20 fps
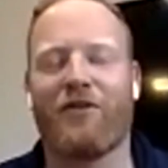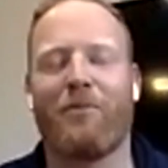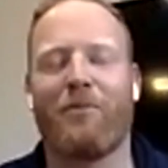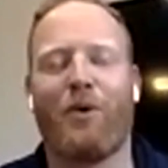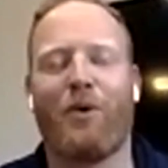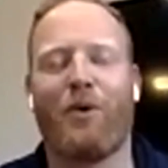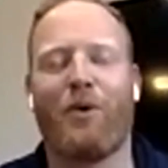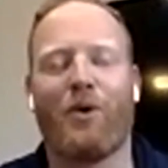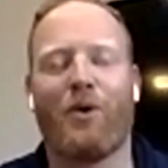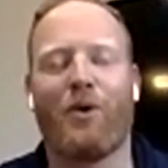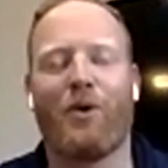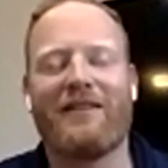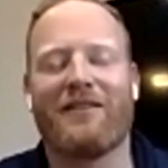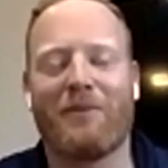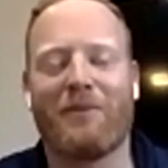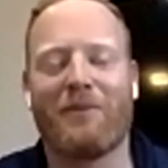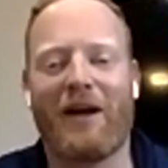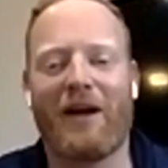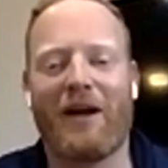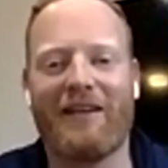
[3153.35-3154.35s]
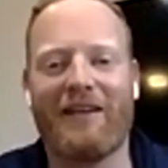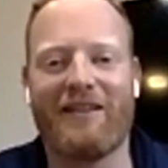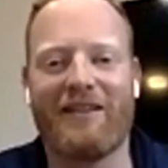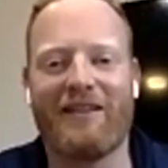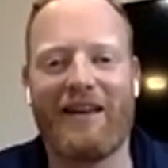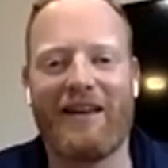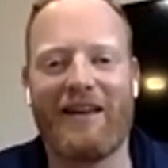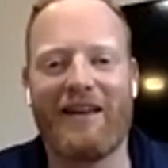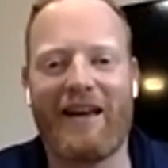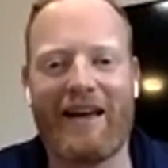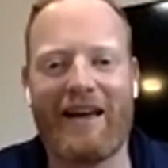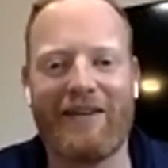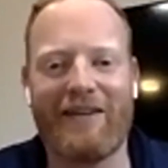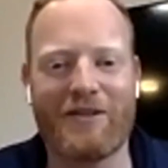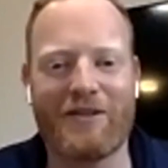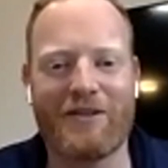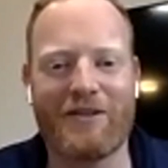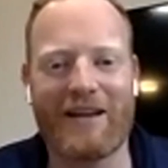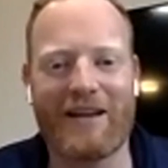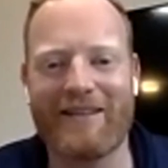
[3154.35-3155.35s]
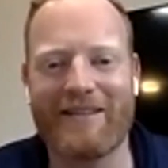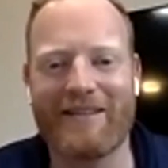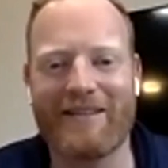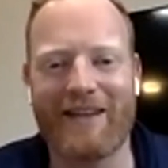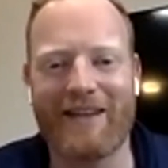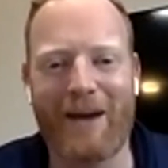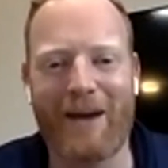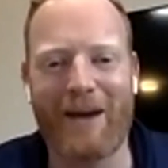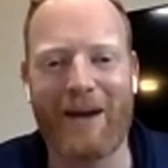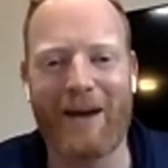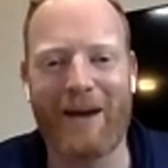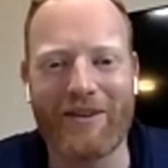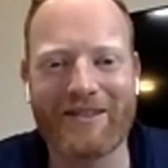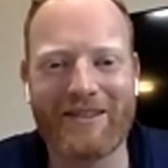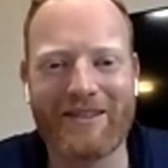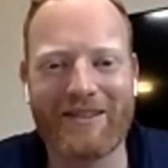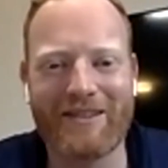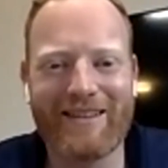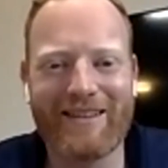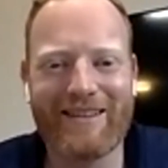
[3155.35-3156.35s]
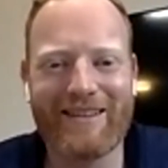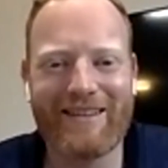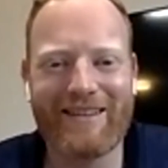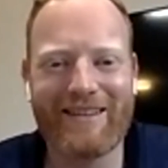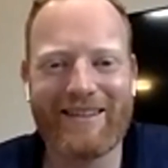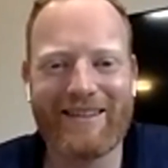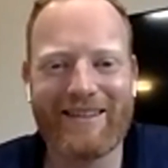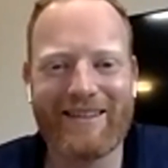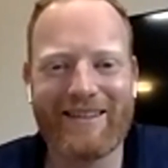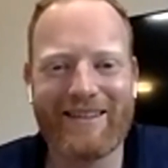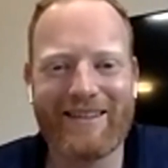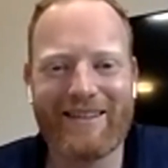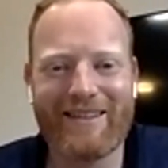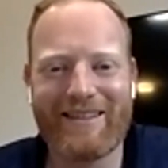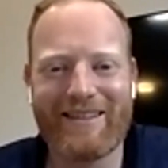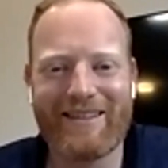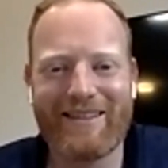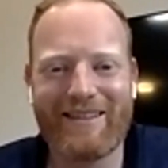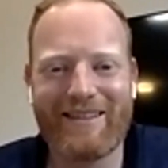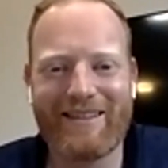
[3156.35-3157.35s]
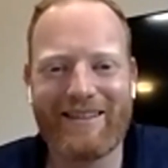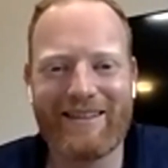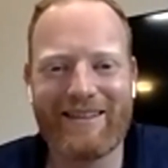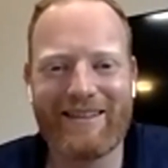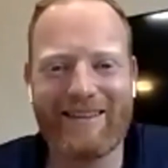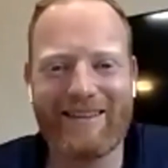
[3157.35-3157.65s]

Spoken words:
But Mac, thank you so much for pouring into some guys today and for taking the time with us.